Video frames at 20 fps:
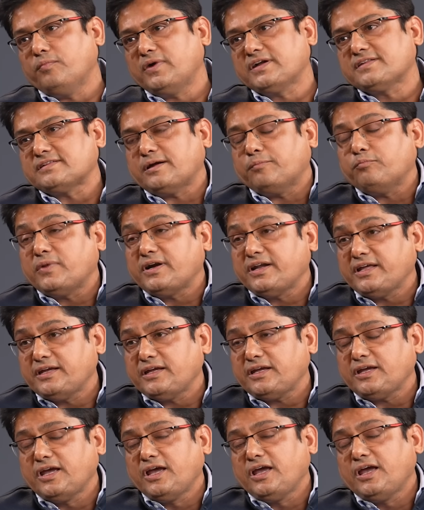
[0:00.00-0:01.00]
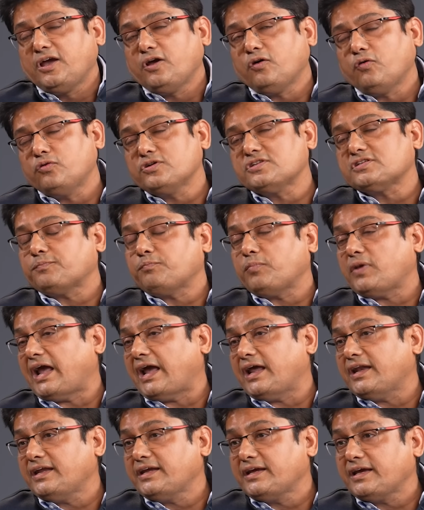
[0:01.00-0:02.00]
But somebody who is
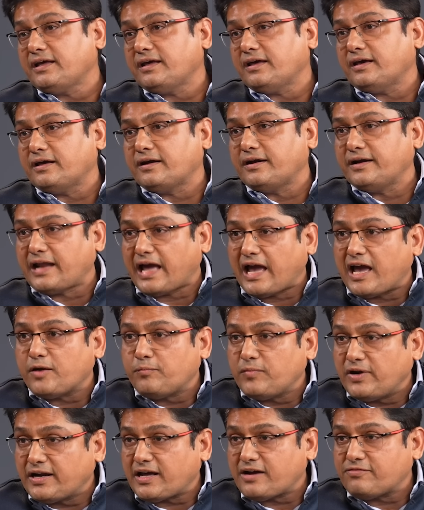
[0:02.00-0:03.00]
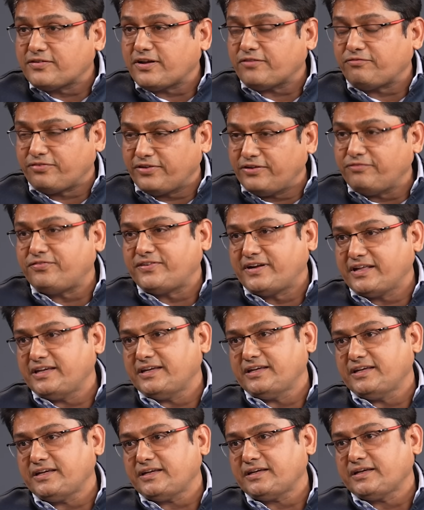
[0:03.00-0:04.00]
planning a retirement after
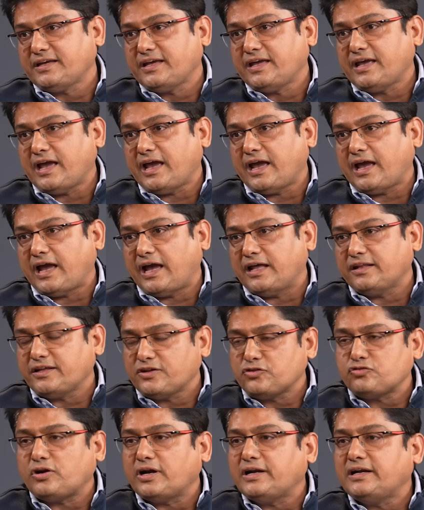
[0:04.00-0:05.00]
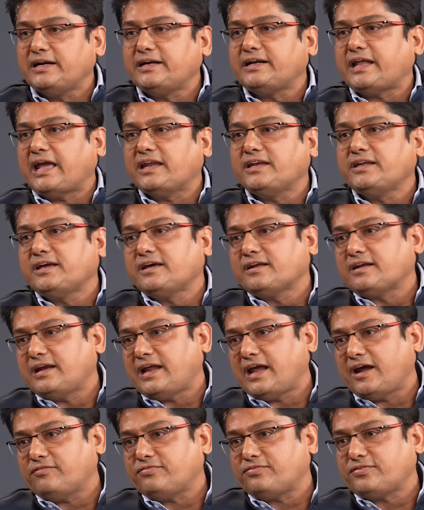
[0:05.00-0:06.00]
50 and there is only 10 years
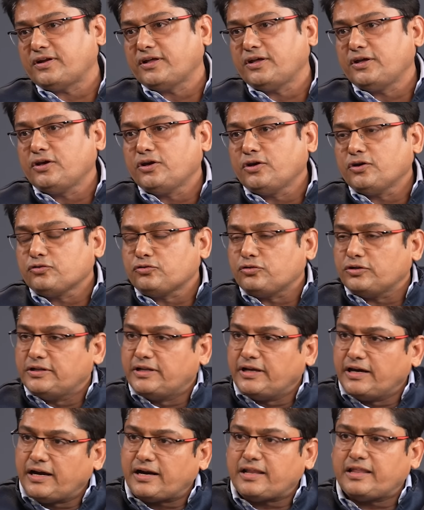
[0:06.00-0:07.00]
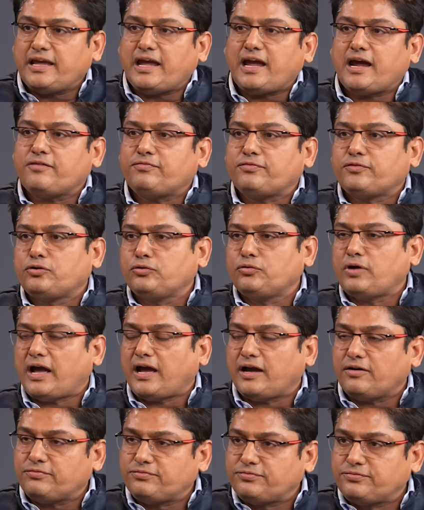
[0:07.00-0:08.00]
left, so there they have to
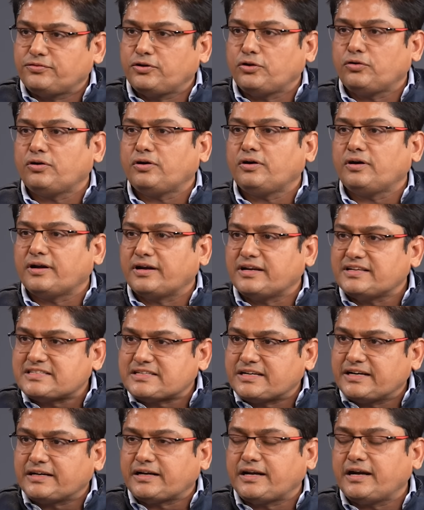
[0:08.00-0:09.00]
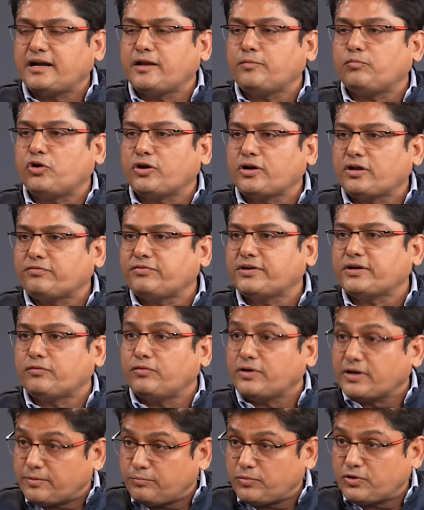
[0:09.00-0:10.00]
have restricted amount of
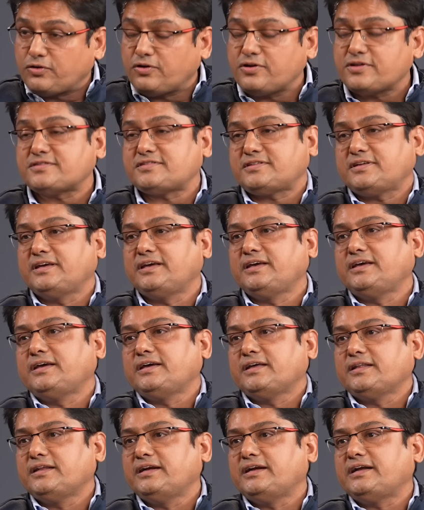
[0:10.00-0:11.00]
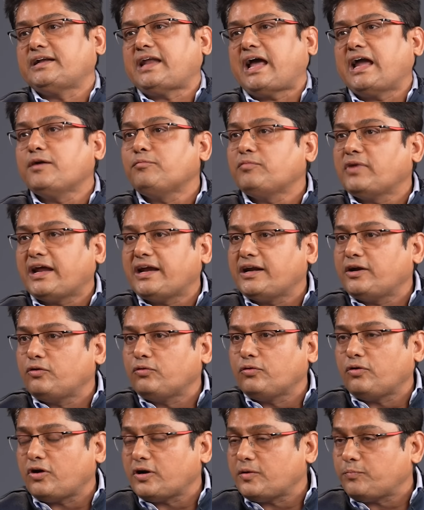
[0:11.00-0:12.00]
equity, because the timeline
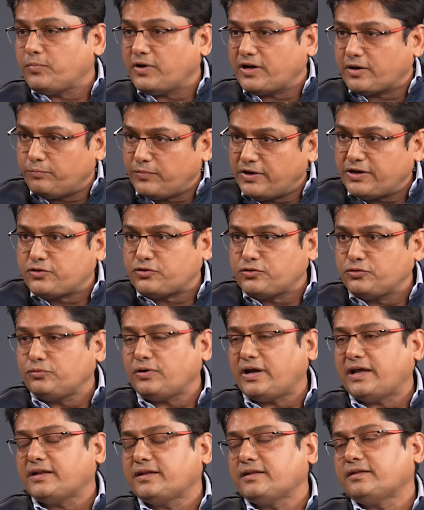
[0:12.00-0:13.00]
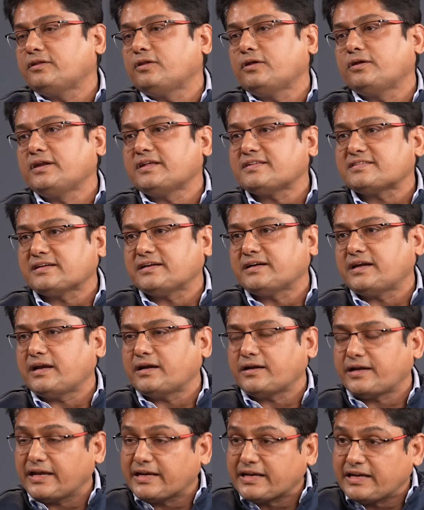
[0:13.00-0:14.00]
do not permits you, and the risk
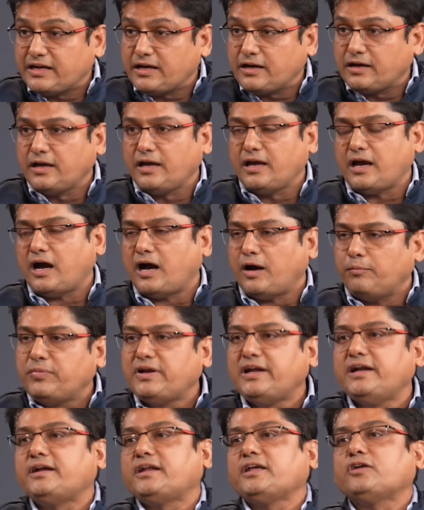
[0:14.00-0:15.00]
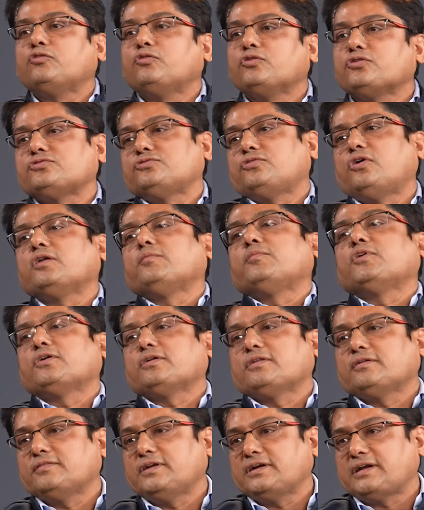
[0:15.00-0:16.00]
taking ability goes down
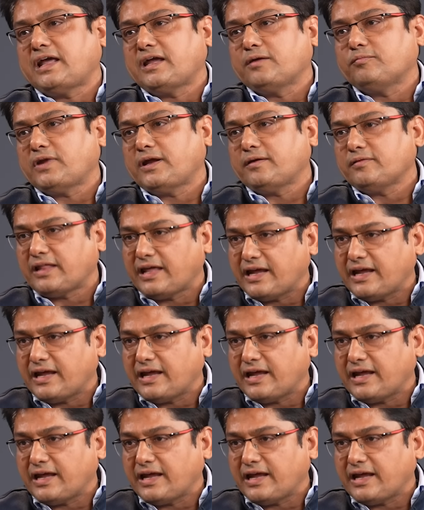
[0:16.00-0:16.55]
because of the timeline.